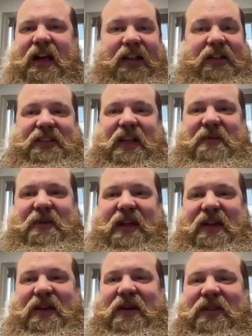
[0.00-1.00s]
And the same
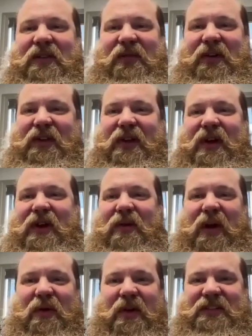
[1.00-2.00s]
goes for the
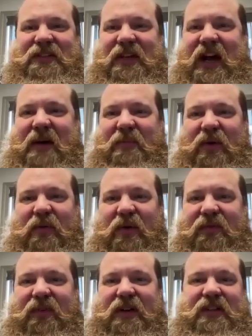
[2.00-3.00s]
Waywayseecappo
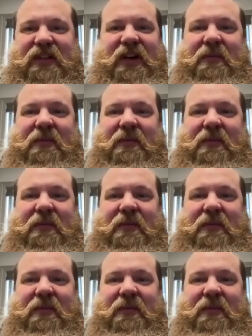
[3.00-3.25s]
Wolverines.